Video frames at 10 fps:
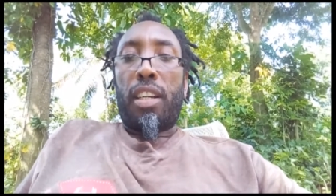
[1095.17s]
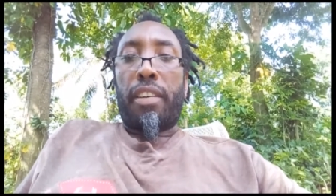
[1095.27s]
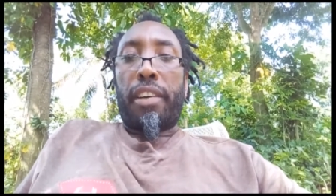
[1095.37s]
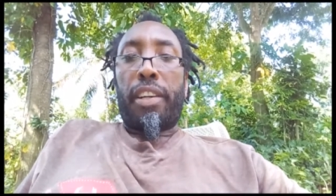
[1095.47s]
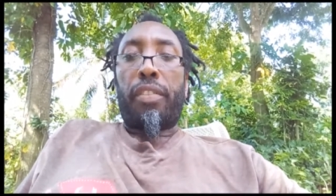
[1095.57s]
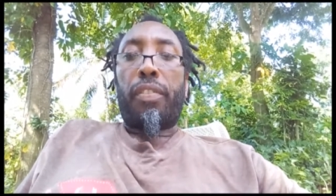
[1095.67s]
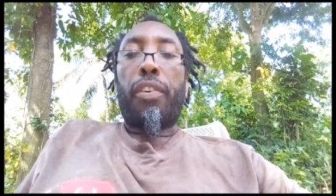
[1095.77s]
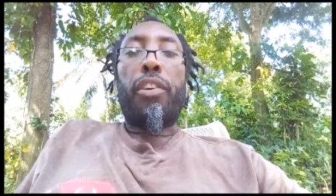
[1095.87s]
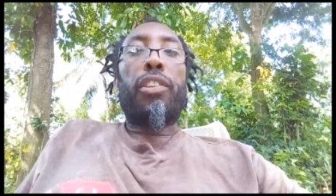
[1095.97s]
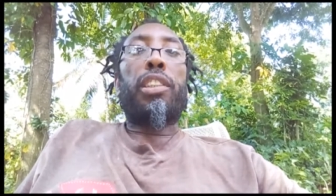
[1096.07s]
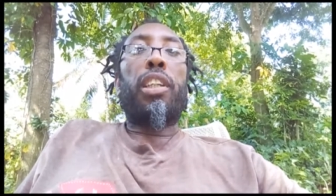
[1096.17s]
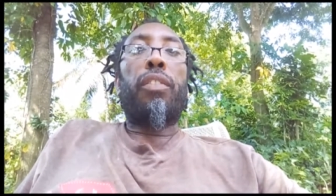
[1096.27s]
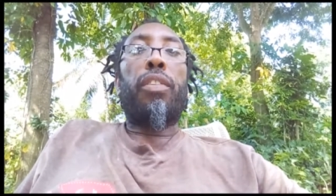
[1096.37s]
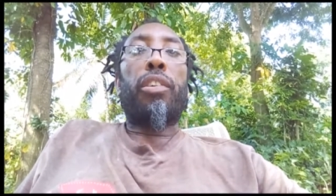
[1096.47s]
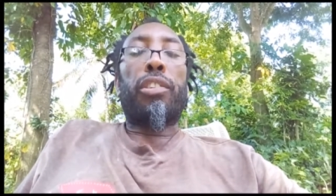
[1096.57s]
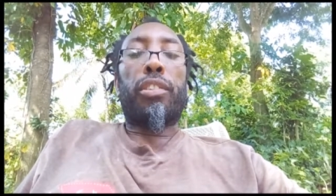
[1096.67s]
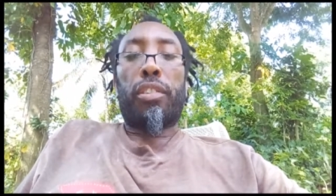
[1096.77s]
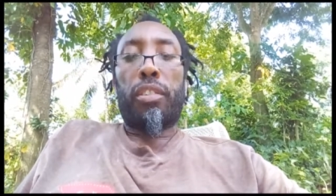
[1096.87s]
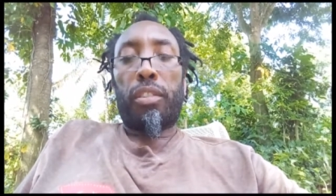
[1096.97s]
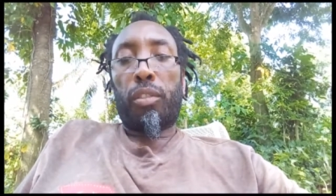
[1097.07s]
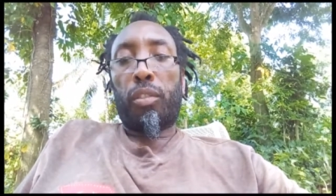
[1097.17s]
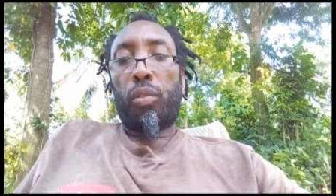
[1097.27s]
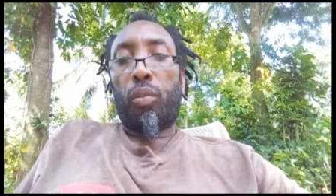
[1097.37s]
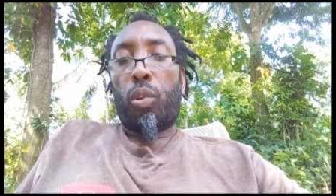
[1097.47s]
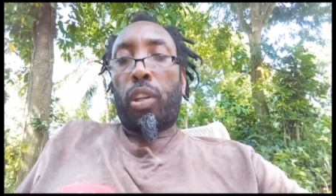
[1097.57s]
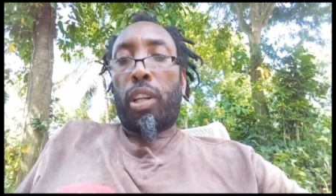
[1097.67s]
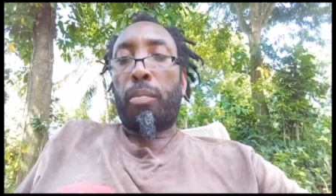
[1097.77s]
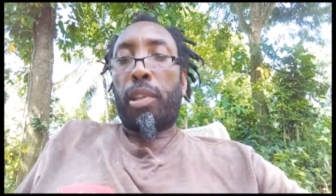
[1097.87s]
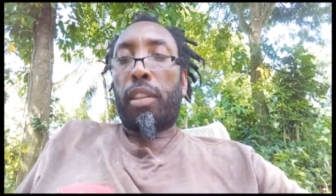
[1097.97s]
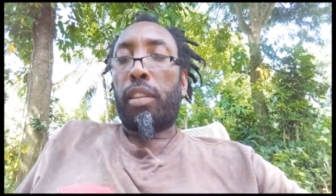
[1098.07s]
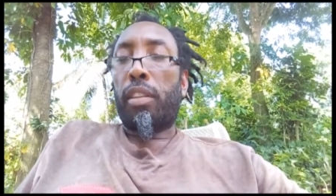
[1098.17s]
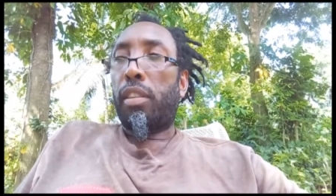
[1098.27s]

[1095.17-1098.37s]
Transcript: all right first thing first coconut milk